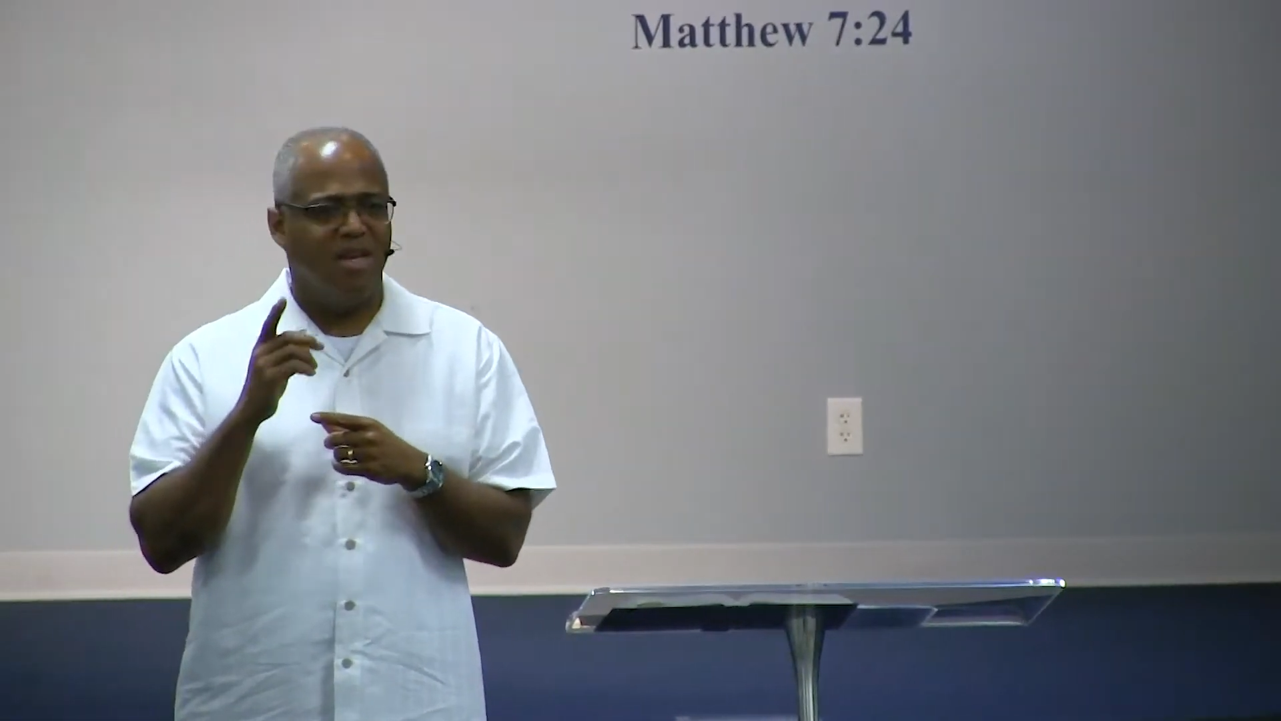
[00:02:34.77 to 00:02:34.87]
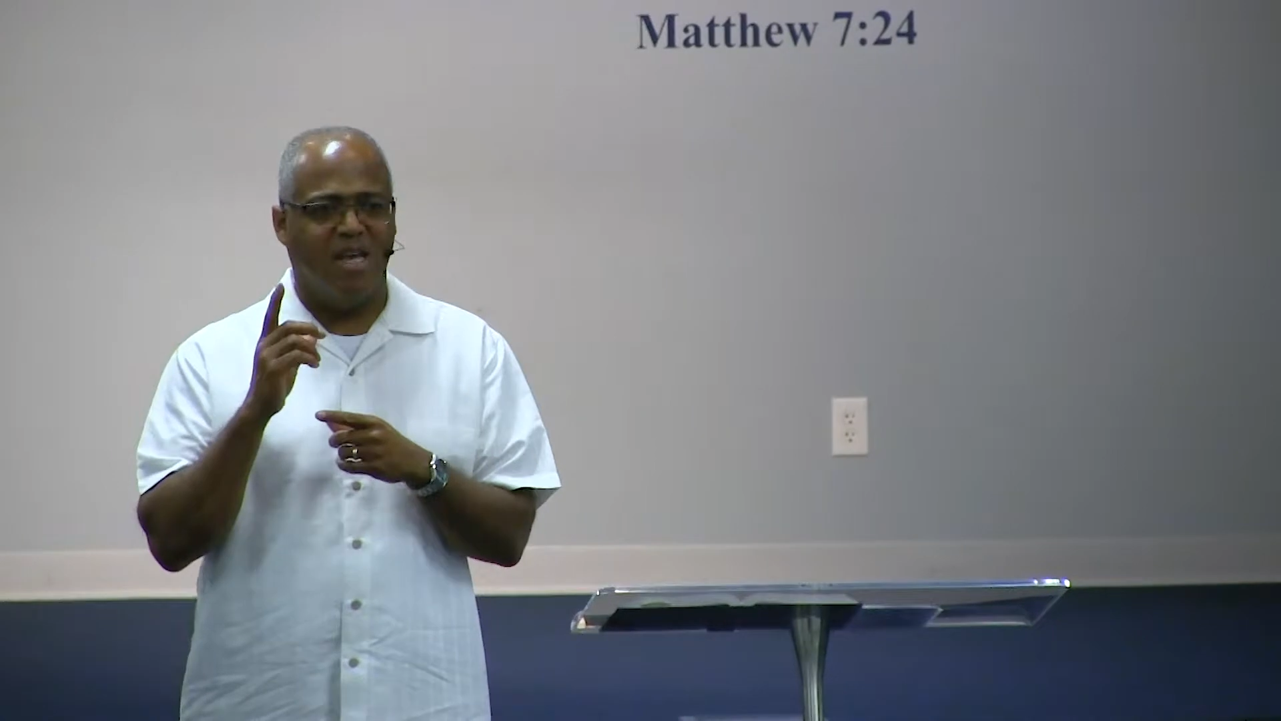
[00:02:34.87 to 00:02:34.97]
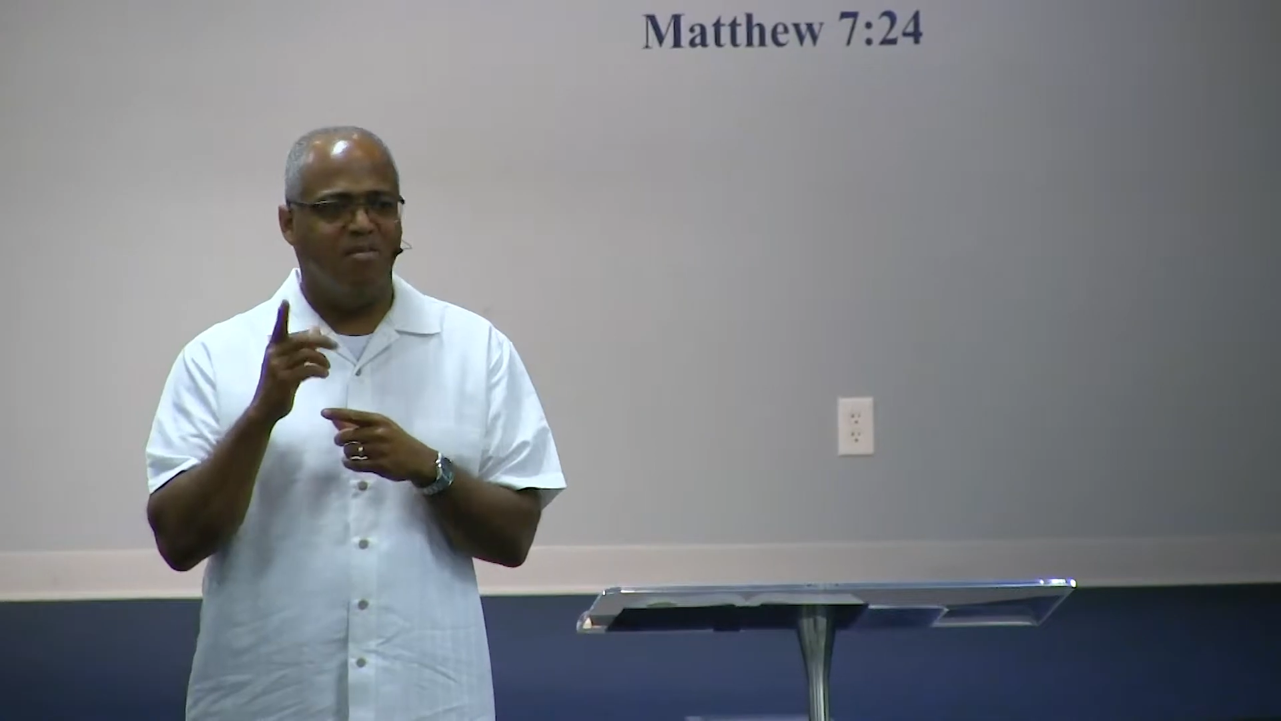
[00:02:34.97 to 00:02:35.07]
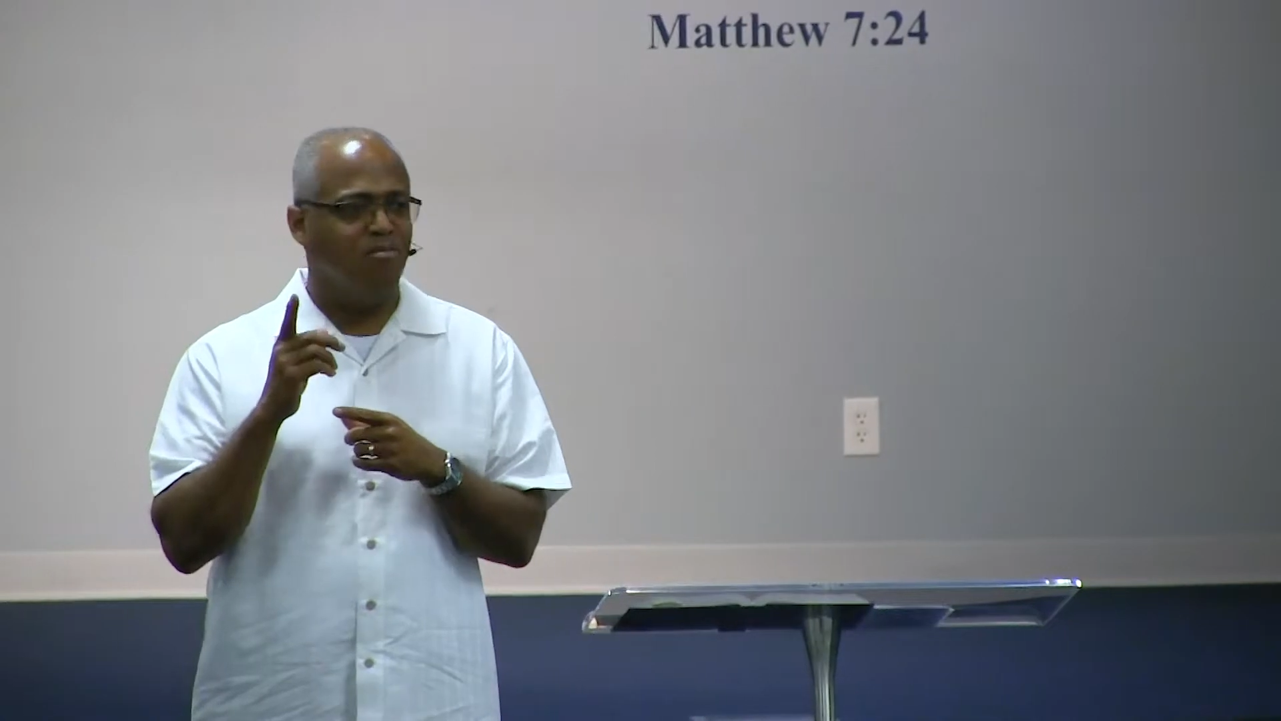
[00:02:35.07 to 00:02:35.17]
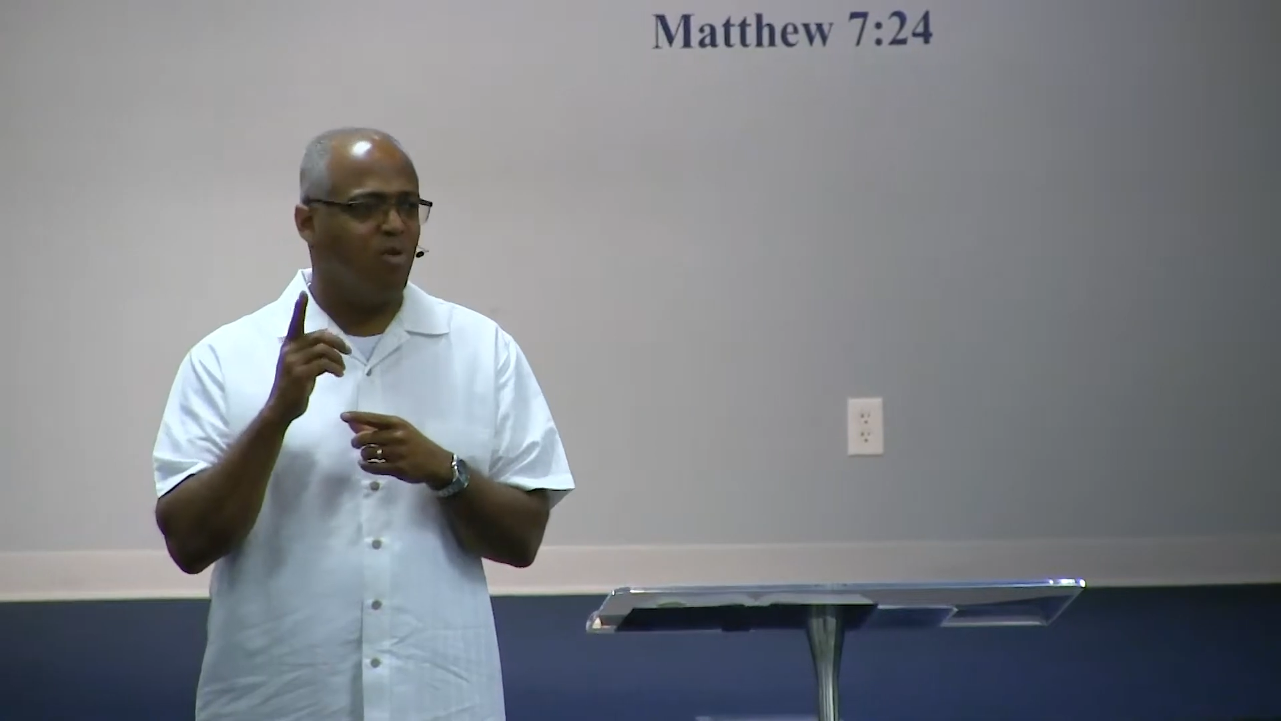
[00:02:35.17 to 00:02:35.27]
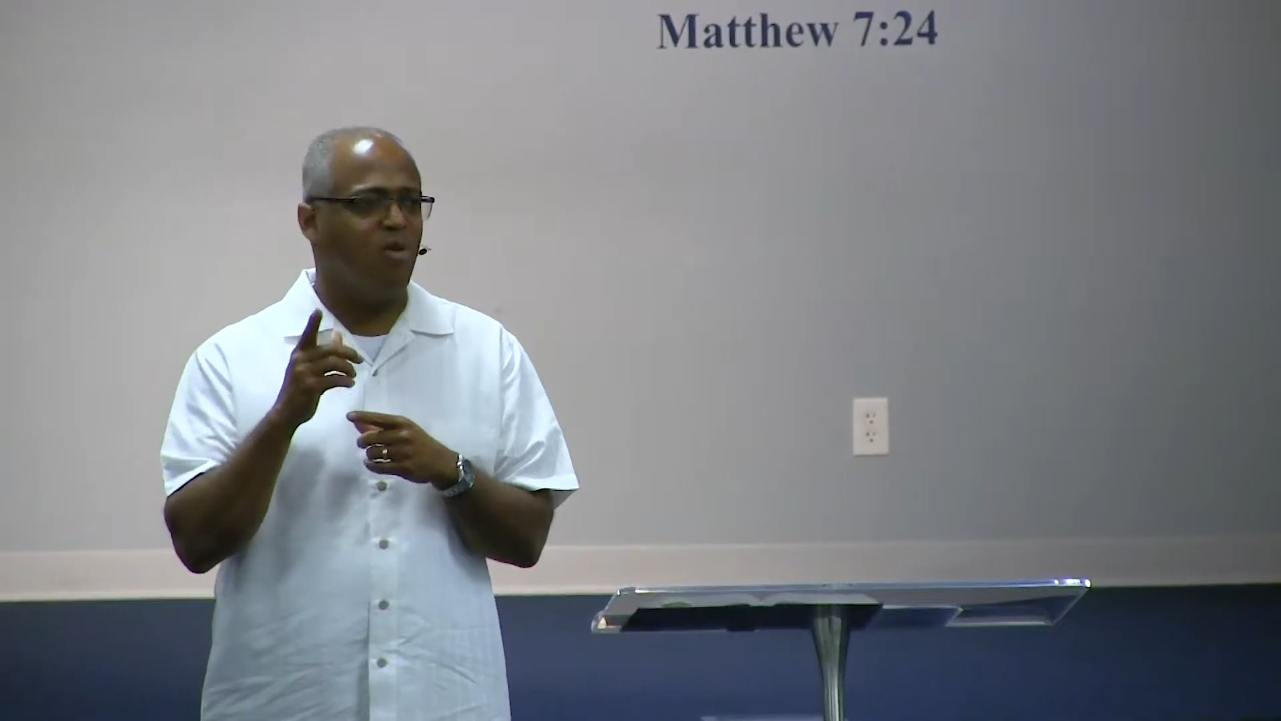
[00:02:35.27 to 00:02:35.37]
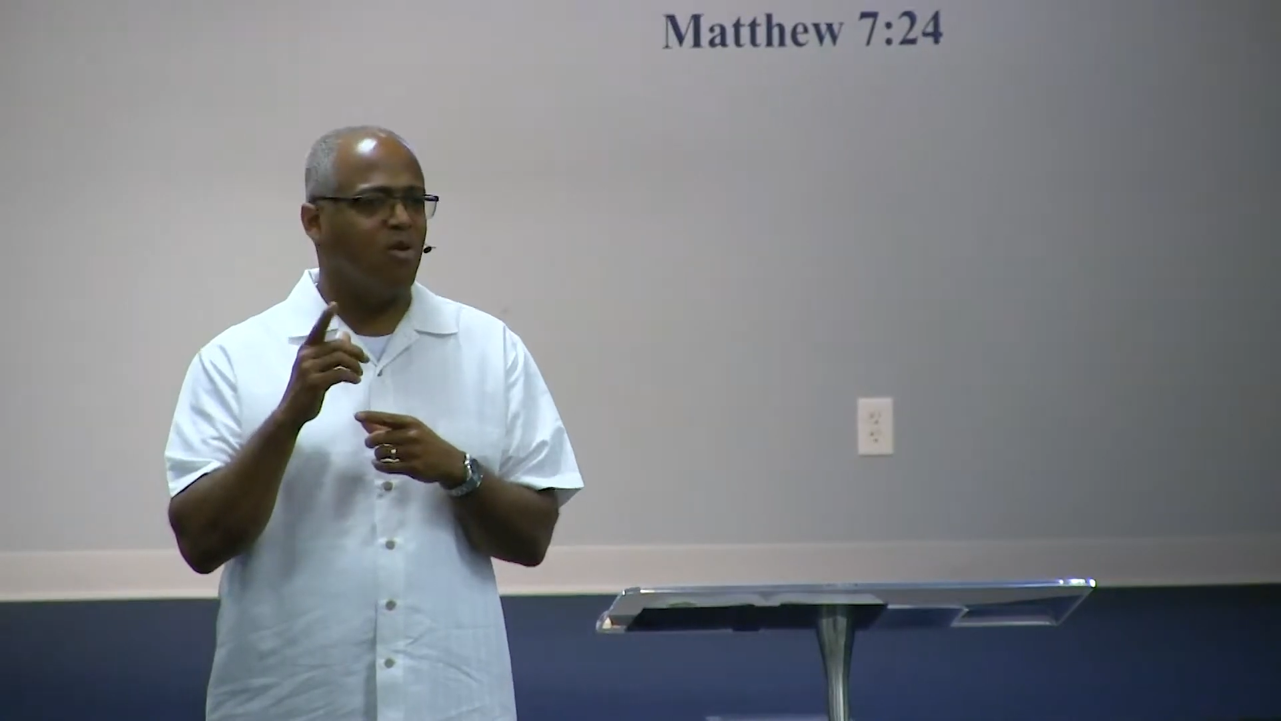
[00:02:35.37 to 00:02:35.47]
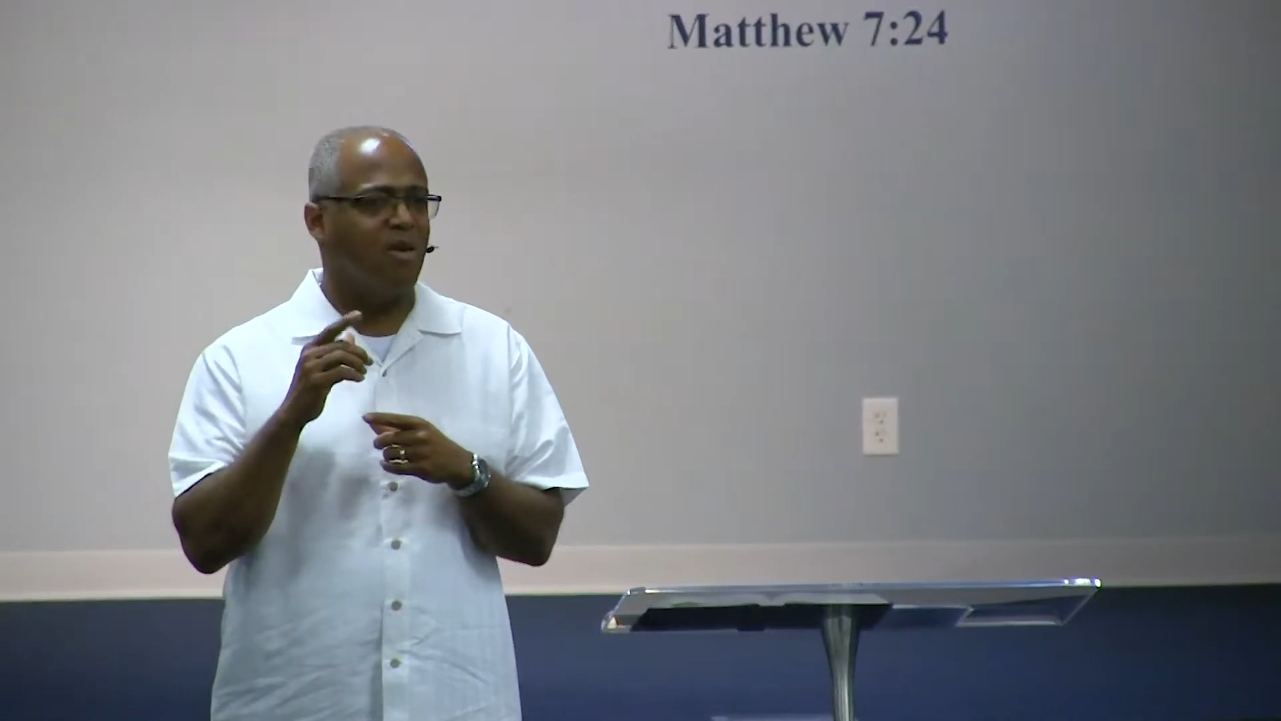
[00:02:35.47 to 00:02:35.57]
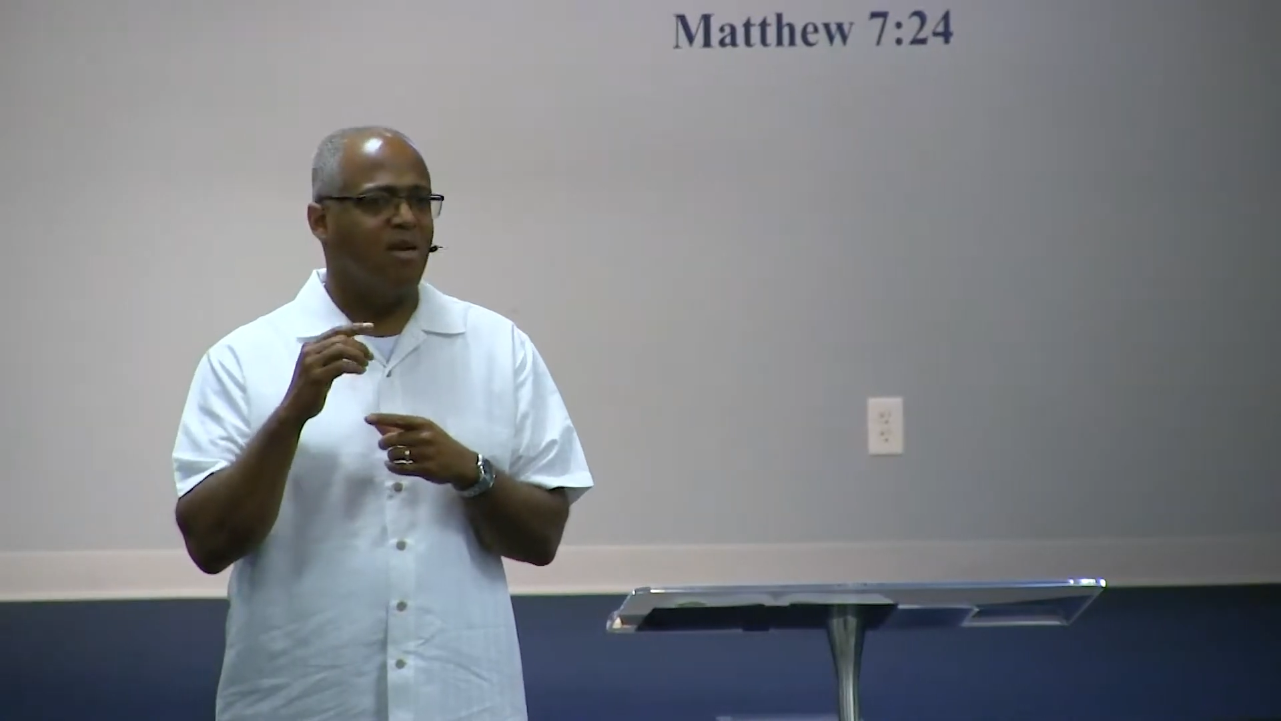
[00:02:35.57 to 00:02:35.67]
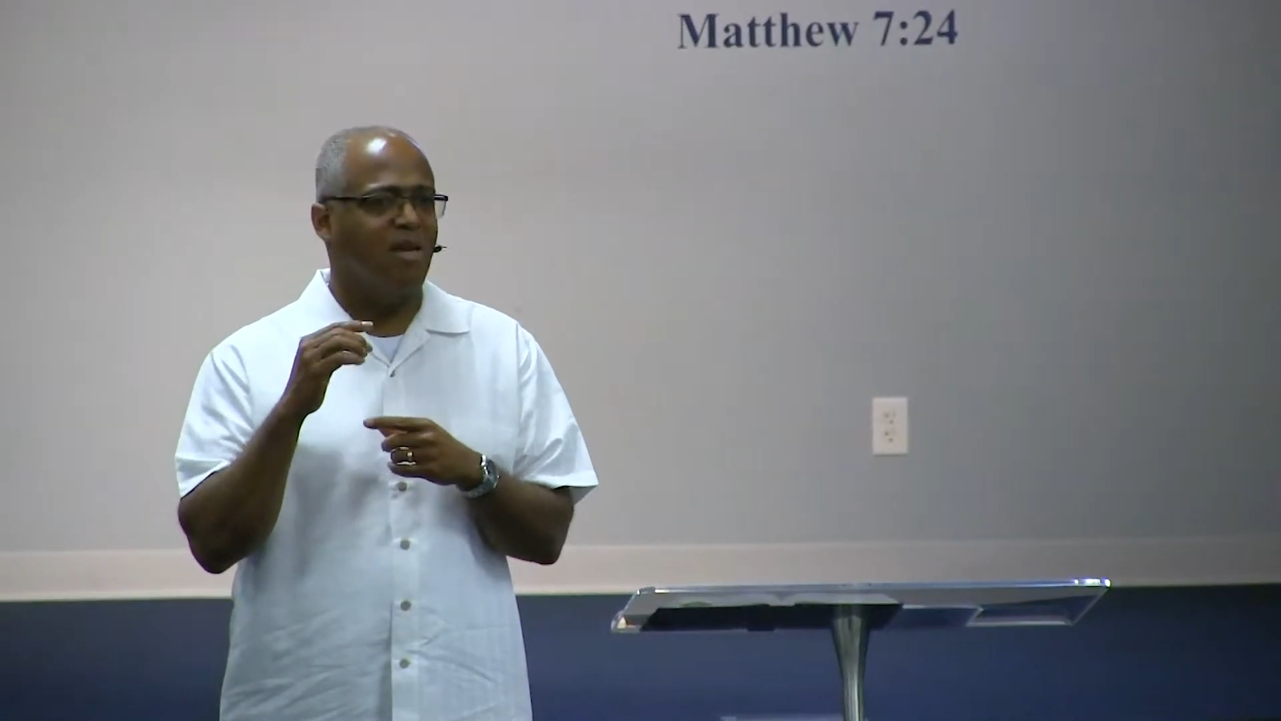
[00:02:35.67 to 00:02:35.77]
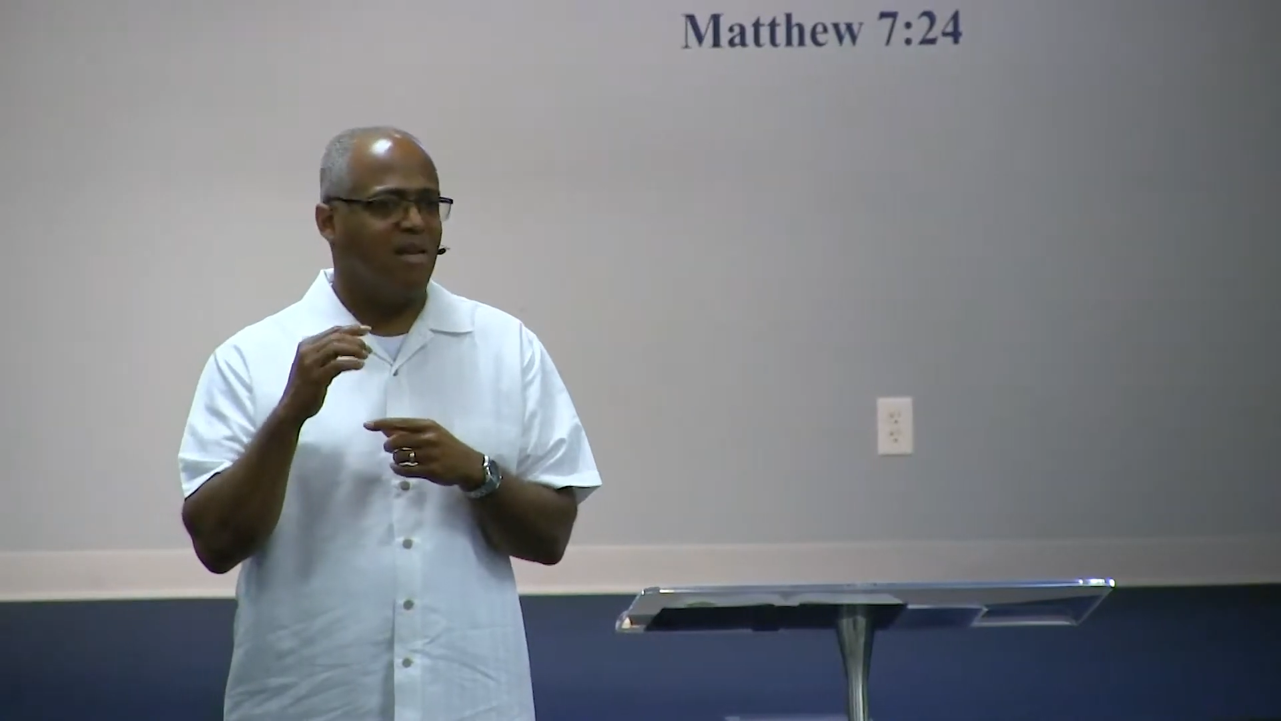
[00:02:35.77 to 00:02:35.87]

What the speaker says: and more